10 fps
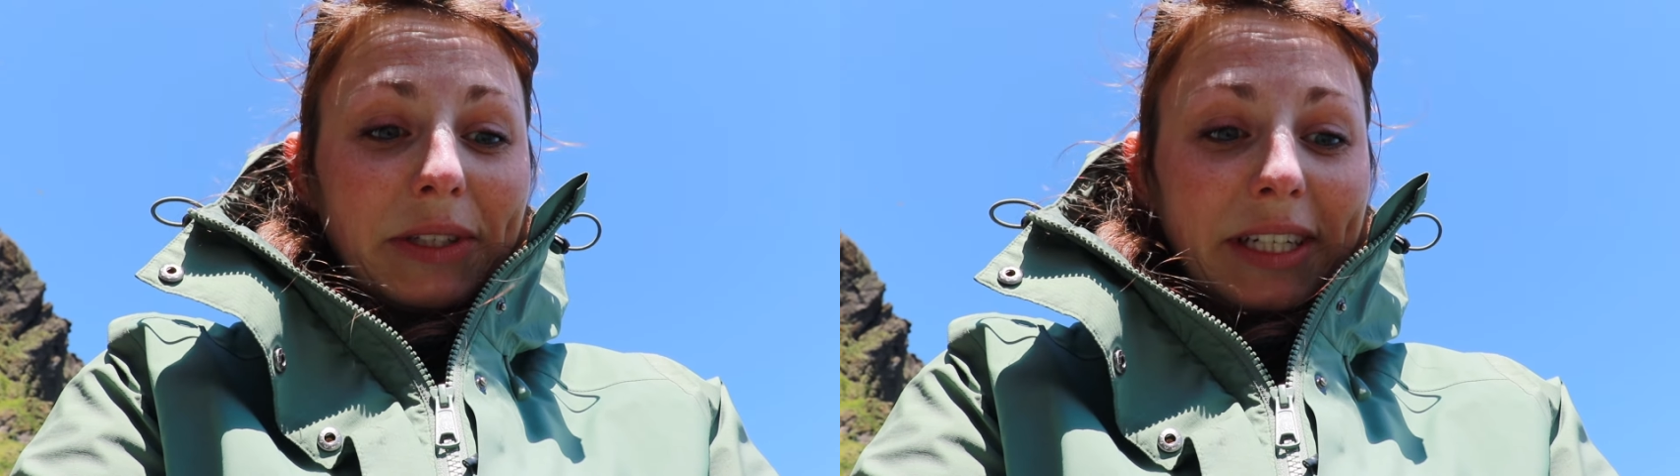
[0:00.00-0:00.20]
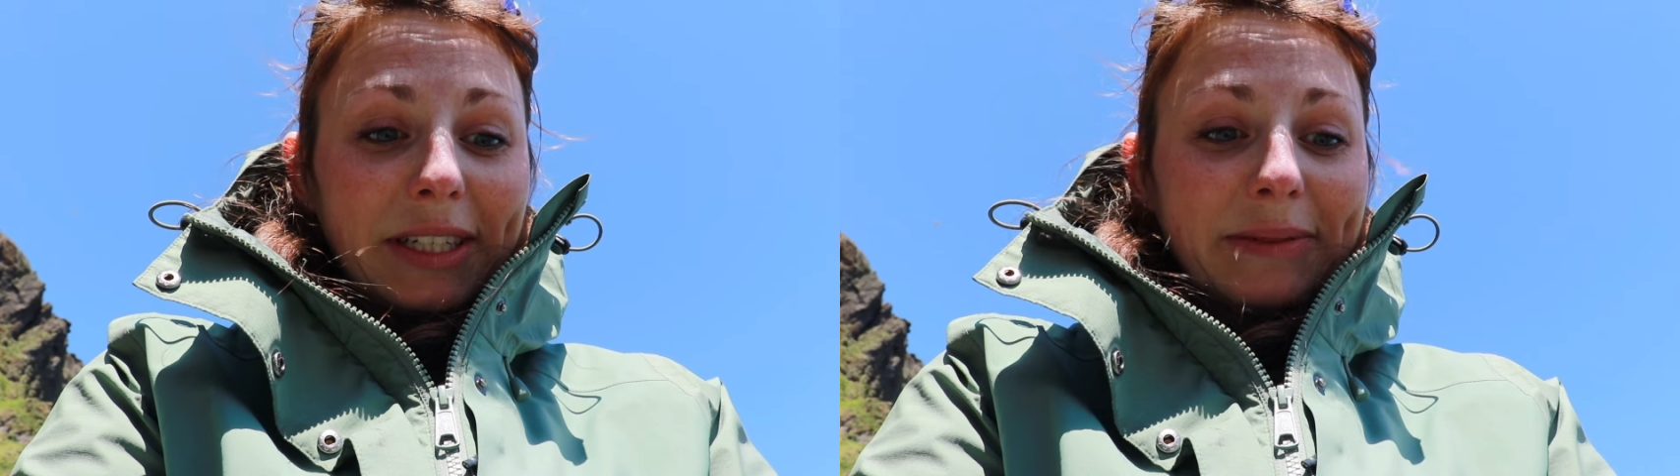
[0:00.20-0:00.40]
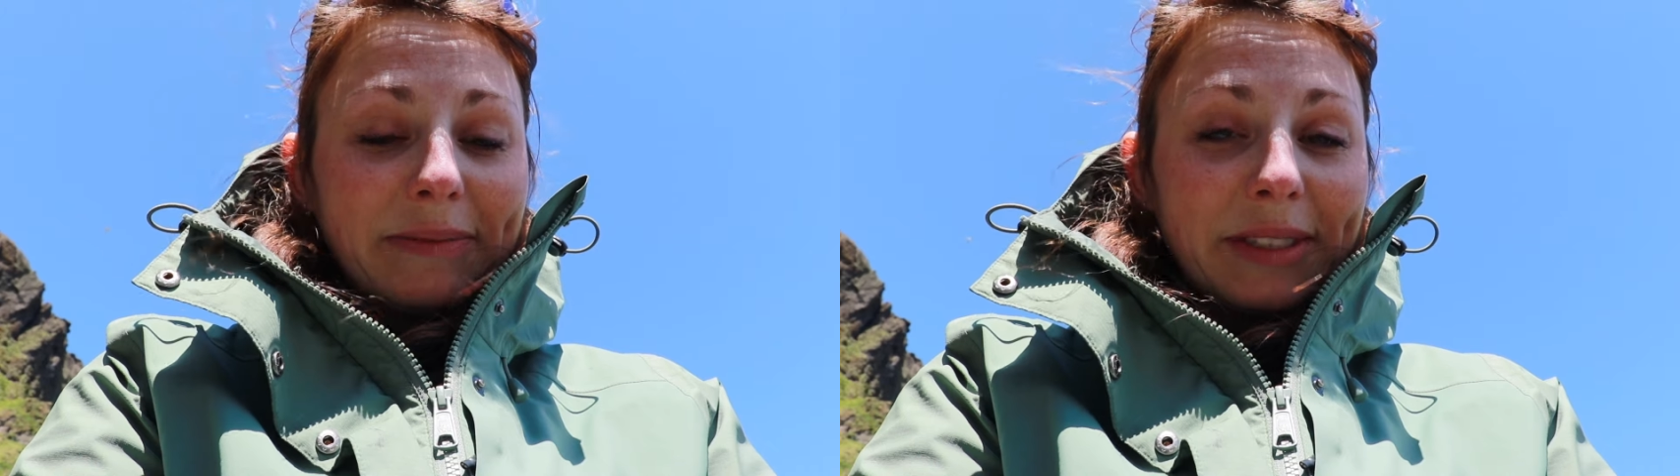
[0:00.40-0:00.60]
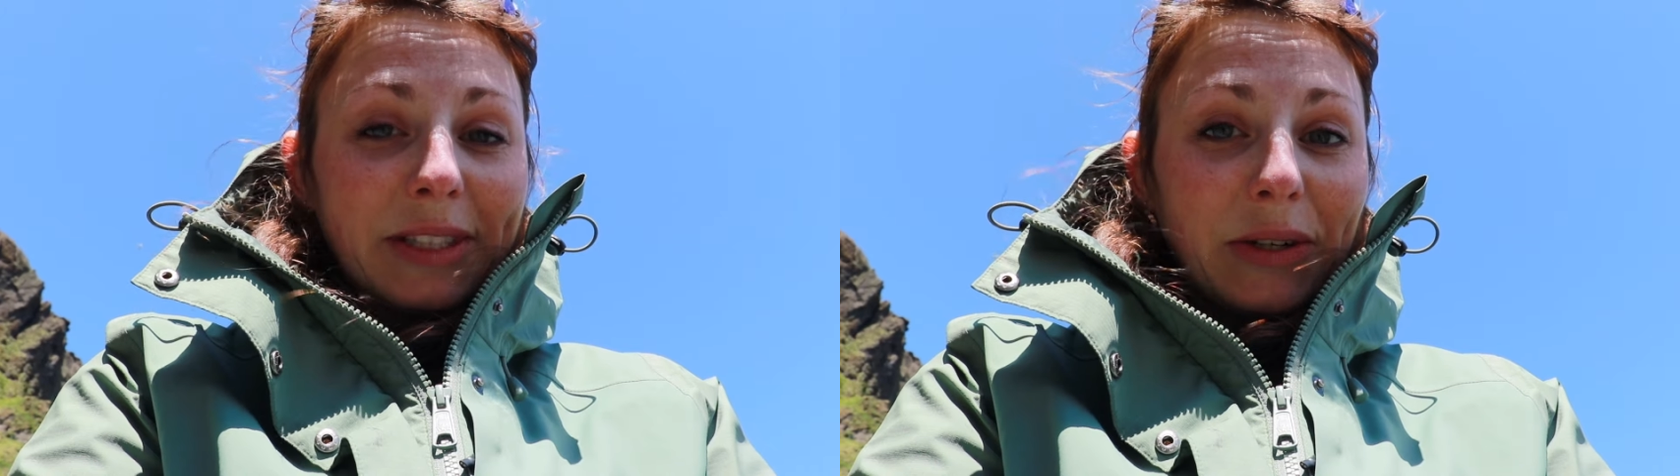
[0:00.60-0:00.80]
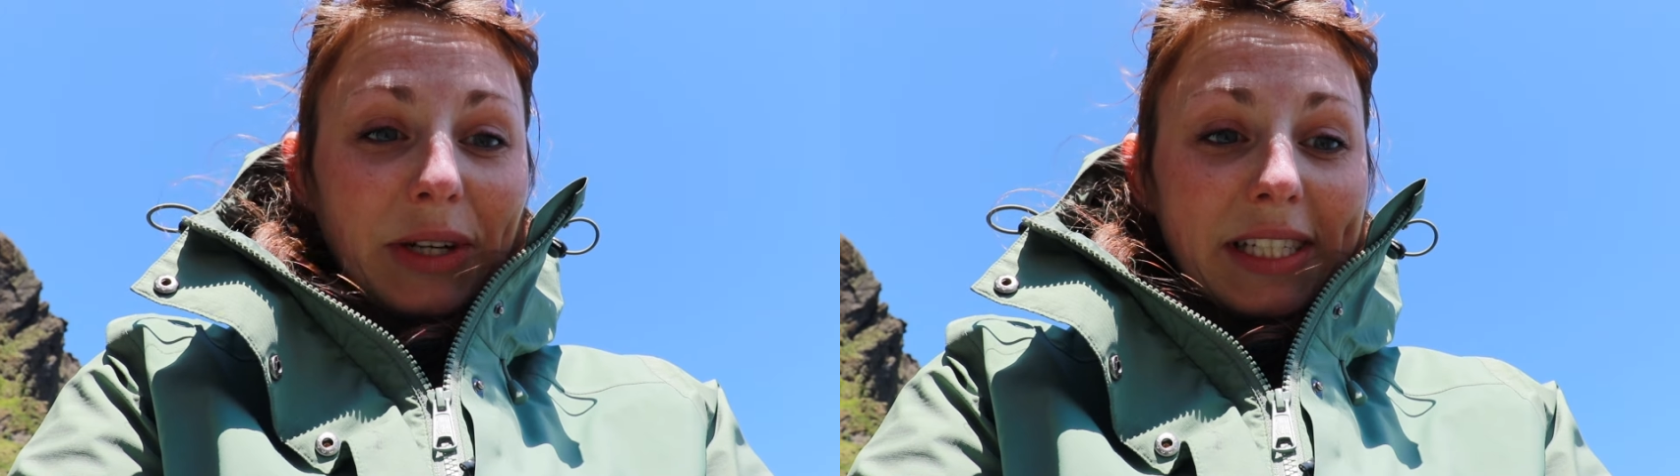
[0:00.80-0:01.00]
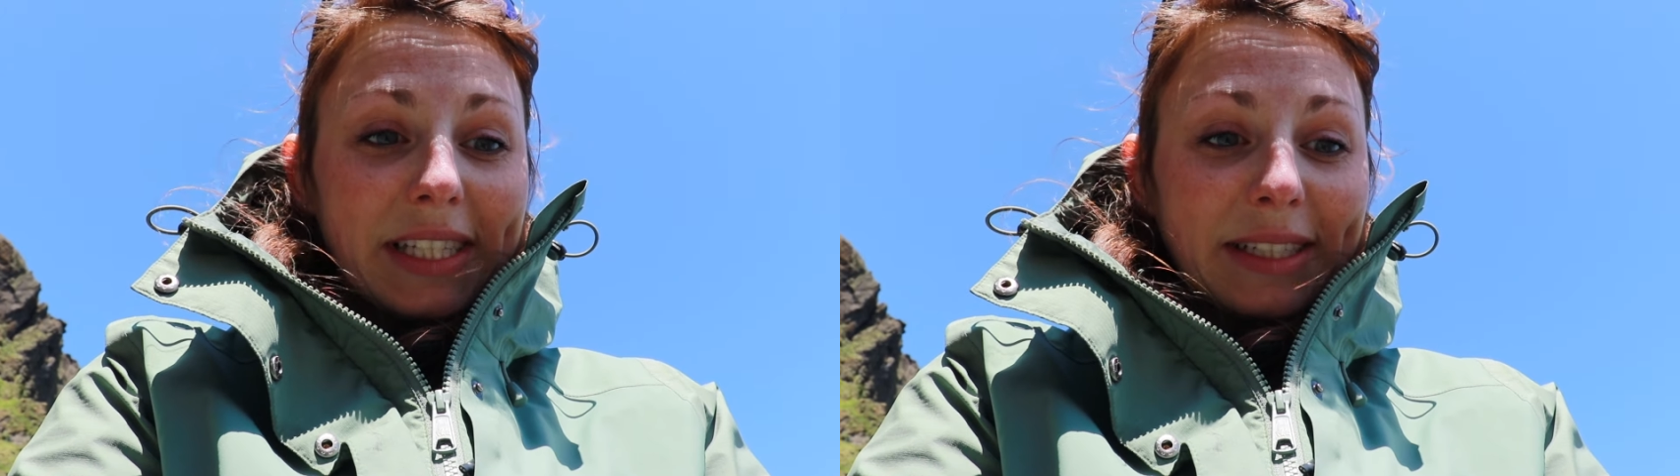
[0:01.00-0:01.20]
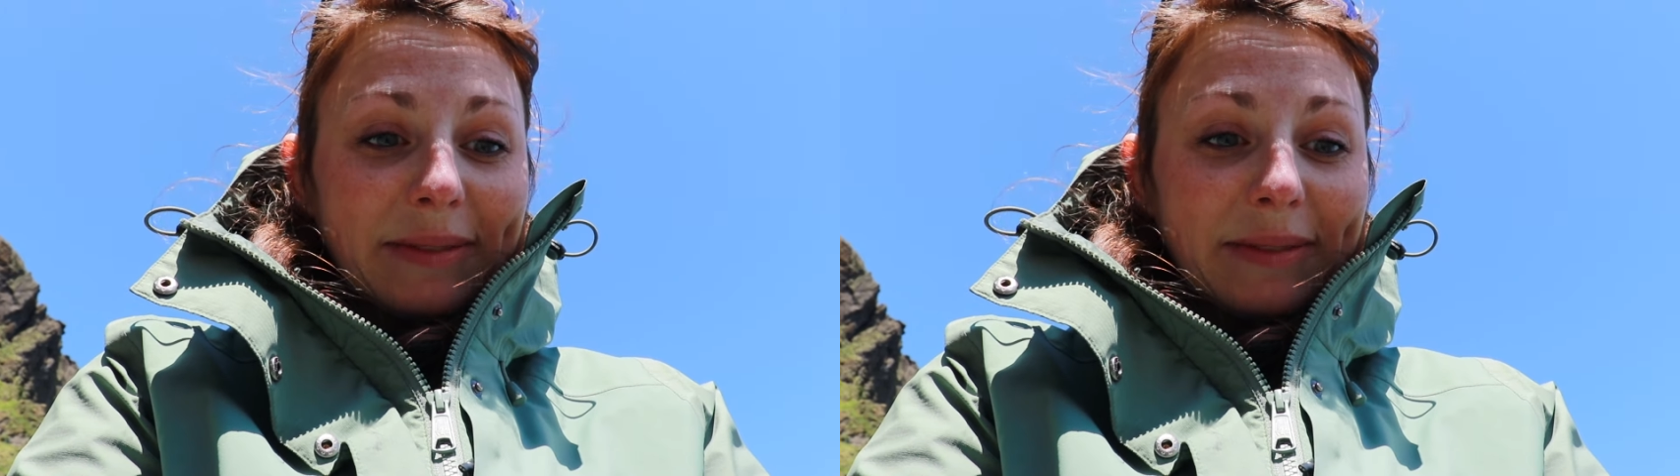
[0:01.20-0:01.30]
here. It's crazy.